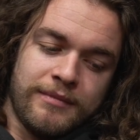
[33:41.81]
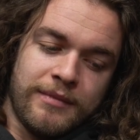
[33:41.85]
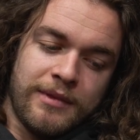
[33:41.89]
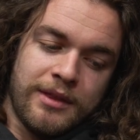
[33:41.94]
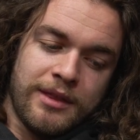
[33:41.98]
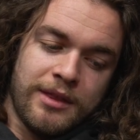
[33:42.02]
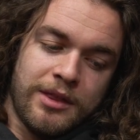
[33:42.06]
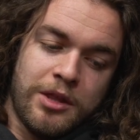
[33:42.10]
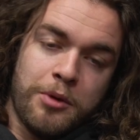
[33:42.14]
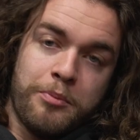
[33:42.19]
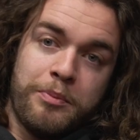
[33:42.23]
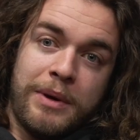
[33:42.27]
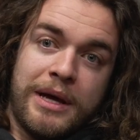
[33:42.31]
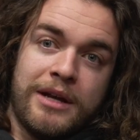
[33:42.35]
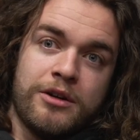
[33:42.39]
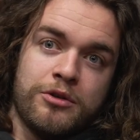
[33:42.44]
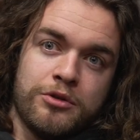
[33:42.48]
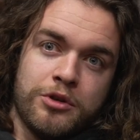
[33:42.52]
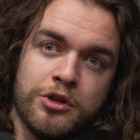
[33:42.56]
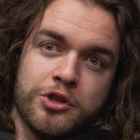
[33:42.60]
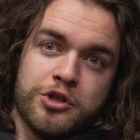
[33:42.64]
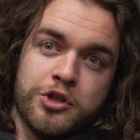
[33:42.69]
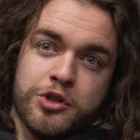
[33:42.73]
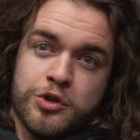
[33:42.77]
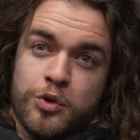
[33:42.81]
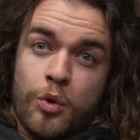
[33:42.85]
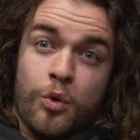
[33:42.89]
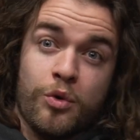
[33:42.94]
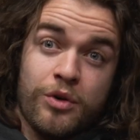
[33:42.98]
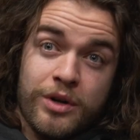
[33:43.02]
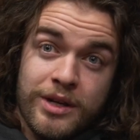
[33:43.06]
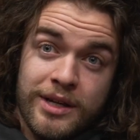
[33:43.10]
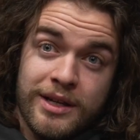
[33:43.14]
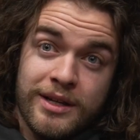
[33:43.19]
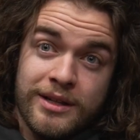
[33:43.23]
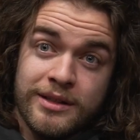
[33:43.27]
the better the
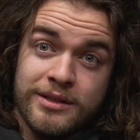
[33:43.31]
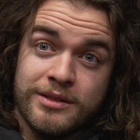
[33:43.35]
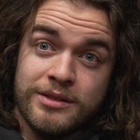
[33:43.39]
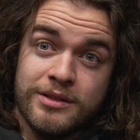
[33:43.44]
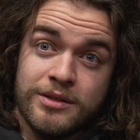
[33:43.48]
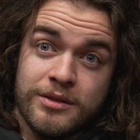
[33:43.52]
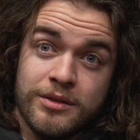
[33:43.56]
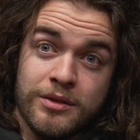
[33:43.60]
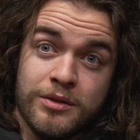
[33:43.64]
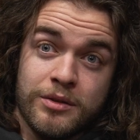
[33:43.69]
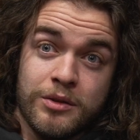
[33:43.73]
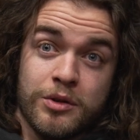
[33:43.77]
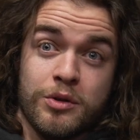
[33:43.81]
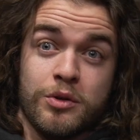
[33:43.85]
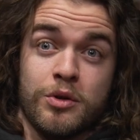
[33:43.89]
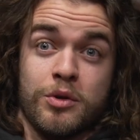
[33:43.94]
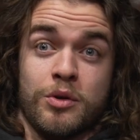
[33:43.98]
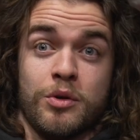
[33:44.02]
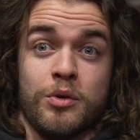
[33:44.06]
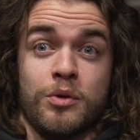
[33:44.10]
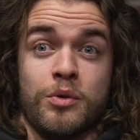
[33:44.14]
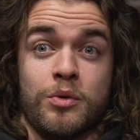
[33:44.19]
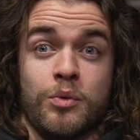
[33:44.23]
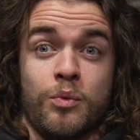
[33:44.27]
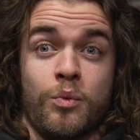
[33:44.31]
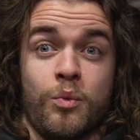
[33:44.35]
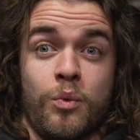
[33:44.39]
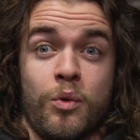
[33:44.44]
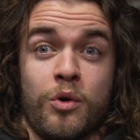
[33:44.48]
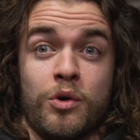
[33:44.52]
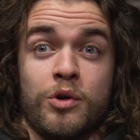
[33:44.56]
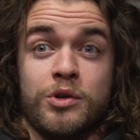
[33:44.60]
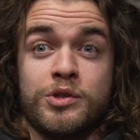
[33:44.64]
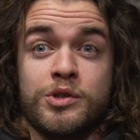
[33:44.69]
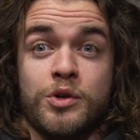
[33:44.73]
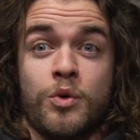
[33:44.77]
story is, the
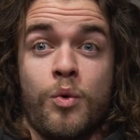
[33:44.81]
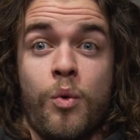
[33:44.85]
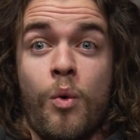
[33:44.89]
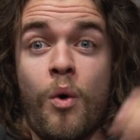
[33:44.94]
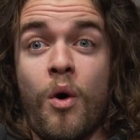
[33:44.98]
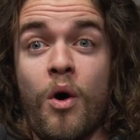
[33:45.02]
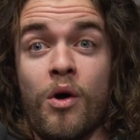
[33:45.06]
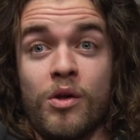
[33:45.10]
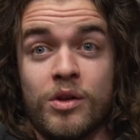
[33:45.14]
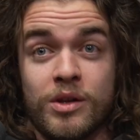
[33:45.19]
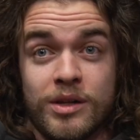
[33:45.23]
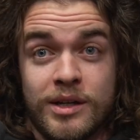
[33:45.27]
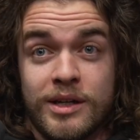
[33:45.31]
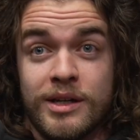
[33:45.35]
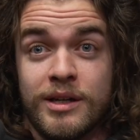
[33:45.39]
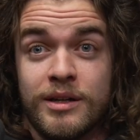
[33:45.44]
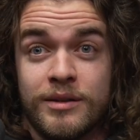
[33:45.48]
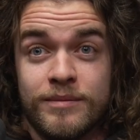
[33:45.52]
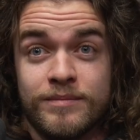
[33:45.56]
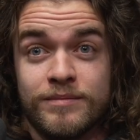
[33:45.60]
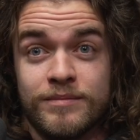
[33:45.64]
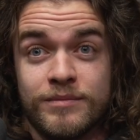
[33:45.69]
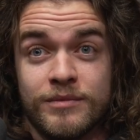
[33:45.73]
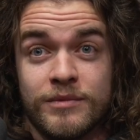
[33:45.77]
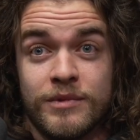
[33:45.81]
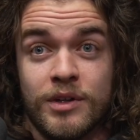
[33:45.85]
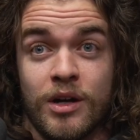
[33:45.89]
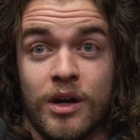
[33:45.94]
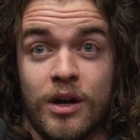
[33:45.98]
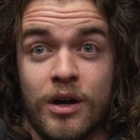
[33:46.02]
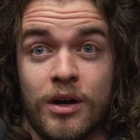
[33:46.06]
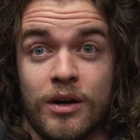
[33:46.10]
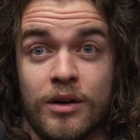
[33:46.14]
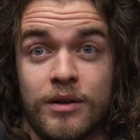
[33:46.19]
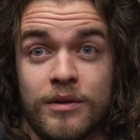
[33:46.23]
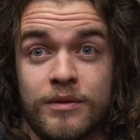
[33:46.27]
worse quality
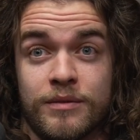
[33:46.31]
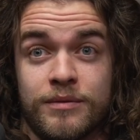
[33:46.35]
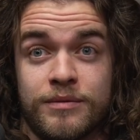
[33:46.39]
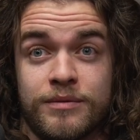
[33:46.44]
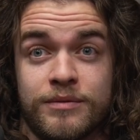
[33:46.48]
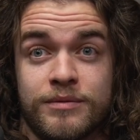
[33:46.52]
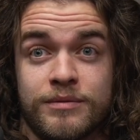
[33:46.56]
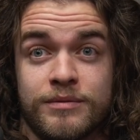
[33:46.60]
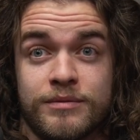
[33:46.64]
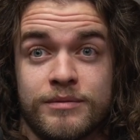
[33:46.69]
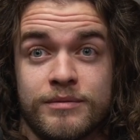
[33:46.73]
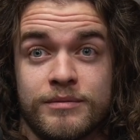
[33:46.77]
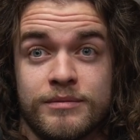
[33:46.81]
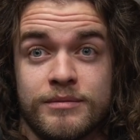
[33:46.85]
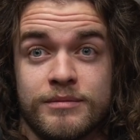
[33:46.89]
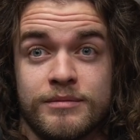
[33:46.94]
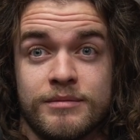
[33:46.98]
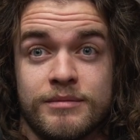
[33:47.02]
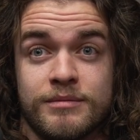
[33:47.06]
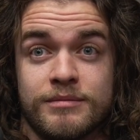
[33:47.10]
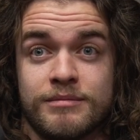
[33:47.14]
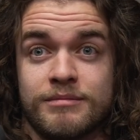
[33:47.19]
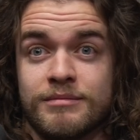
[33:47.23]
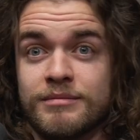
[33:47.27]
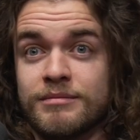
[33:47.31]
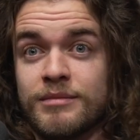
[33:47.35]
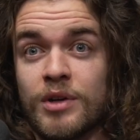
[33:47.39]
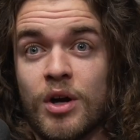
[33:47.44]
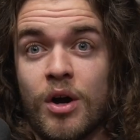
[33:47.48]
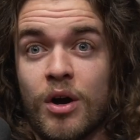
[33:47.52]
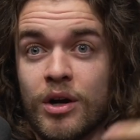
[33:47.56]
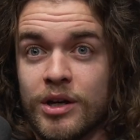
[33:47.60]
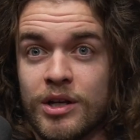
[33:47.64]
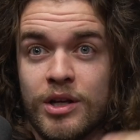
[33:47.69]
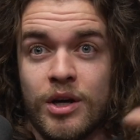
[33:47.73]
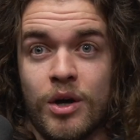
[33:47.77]
of
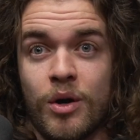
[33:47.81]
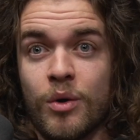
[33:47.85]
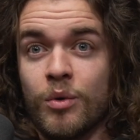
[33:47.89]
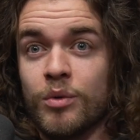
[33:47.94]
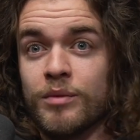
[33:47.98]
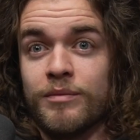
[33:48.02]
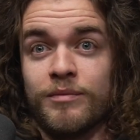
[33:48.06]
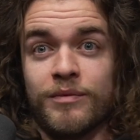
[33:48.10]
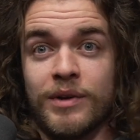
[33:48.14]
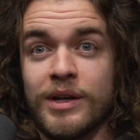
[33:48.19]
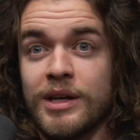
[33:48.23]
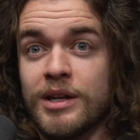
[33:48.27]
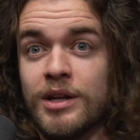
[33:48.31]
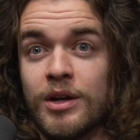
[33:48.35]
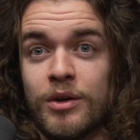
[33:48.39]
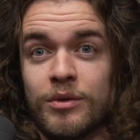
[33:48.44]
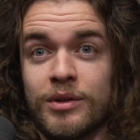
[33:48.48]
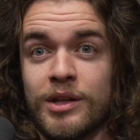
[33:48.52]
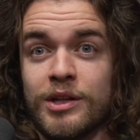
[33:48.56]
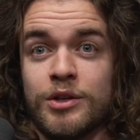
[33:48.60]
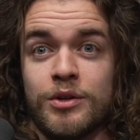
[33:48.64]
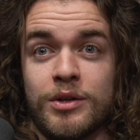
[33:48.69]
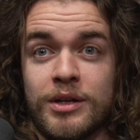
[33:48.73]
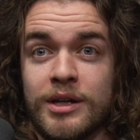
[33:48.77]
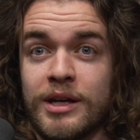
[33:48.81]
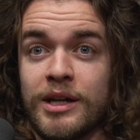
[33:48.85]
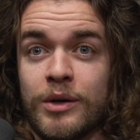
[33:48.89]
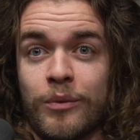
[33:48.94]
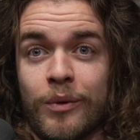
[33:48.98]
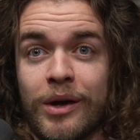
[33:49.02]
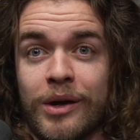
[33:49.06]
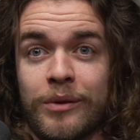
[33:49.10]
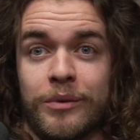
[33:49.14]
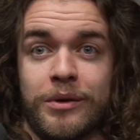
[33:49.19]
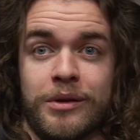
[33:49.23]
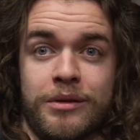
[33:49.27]
audio and video that you can get
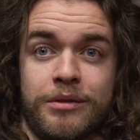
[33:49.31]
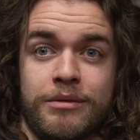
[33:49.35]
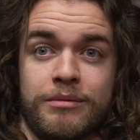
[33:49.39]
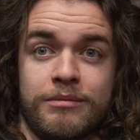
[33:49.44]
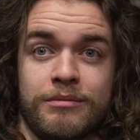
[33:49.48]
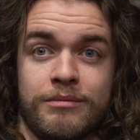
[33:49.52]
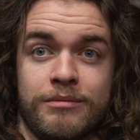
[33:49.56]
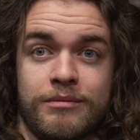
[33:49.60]
away with.